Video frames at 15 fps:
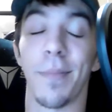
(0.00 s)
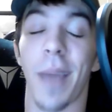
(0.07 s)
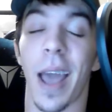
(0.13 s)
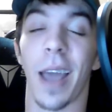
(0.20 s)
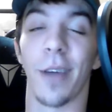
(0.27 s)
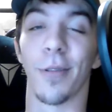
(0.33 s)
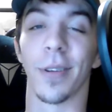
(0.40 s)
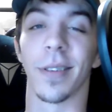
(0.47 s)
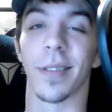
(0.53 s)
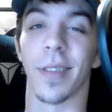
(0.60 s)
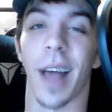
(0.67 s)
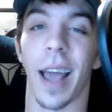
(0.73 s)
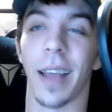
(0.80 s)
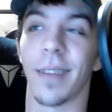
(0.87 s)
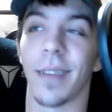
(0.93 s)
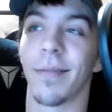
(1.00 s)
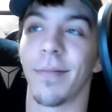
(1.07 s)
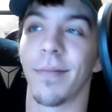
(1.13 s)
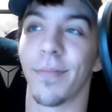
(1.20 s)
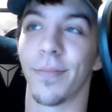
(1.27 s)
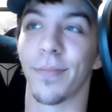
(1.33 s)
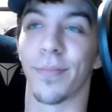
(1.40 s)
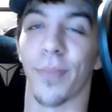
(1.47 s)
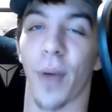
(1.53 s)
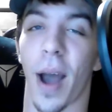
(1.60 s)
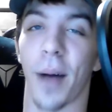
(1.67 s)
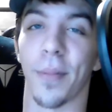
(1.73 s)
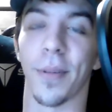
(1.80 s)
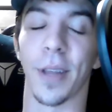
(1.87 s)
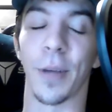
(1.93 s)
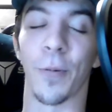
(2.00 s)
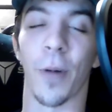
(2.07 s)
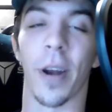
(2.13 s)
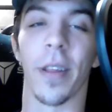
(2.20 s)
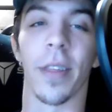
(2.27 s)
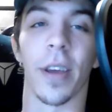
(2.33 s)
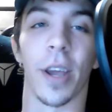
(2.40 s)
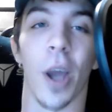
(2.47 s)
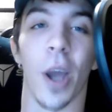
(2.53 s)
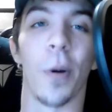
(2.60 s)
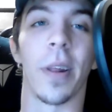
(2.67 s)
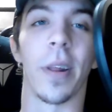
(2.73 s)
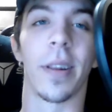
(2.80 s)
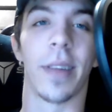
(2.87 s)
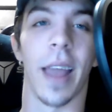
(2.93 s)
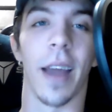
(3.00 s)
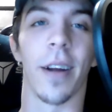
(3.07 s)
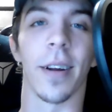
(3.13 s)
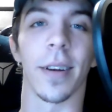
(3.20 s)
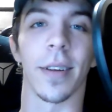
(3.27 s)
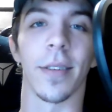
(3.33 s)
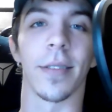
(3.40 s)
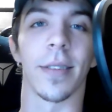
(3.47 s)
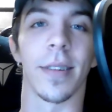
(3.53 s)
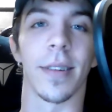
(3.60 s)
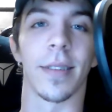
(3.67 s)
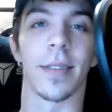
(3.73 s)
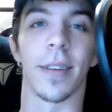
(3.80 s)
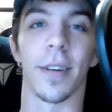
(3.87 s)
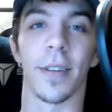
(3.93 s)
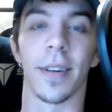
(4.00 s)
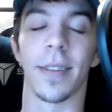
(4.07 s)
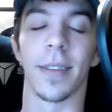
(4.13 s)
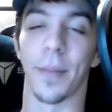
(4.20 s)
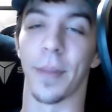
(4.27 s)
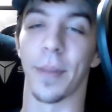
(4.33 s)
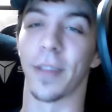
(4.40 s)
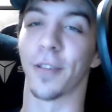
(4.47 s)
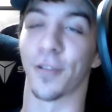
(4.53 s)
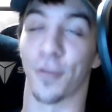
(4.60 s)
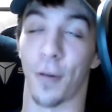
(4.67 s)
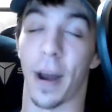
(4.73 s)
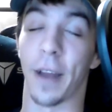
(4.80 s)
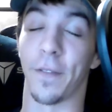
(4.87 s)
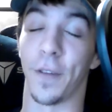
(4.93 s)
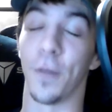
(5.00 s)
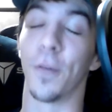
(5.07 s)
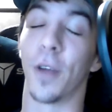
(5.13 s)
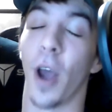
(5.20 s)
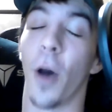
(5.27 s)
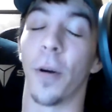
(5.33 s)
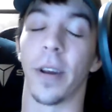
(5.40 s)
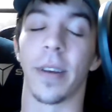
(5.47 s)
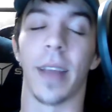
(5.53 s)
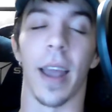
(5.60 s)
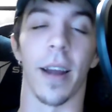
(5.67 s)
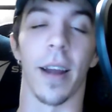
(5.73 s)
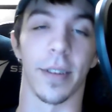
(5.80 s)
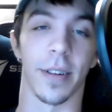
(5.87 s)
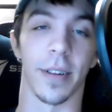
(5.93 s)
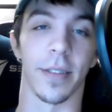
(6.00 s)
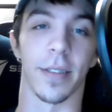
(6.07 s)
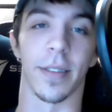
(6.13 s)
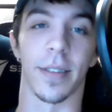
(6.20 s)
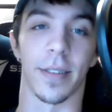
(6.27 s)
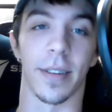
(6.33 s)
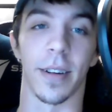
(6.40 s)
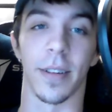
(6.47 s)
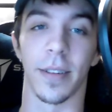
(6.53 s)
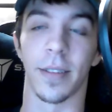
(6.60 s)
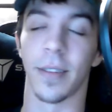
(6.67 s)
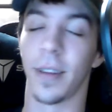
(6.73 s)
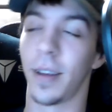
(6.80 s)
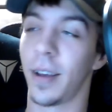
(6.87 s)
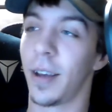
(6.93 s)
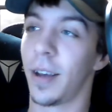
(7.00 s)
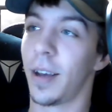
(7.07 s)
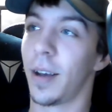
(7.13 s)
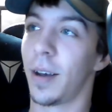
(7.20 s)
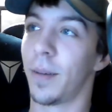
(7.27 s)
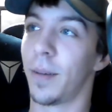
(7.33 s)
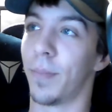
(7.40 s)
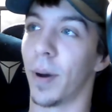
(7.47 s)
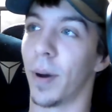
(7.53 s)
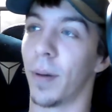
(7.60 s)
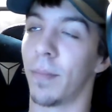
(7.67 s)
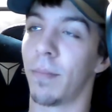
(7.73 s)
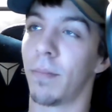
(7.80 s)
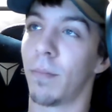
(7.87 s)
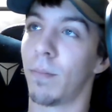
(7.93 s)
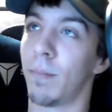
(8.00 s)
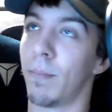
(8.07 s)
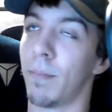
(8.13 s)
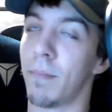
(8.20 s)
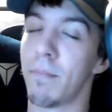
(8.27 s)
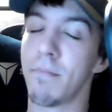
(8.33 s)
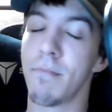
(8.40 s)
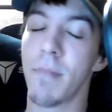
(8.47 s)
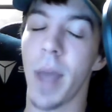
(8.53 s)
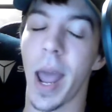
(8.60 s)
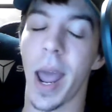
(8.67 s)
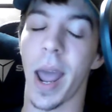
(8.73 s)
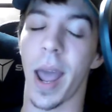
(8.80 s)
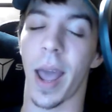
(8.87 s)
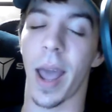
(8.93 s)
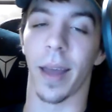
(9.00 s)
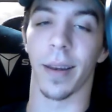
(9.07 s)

was like probably one of the goated characters in this series. I mean, there's quite a few goated characters in this series. But man,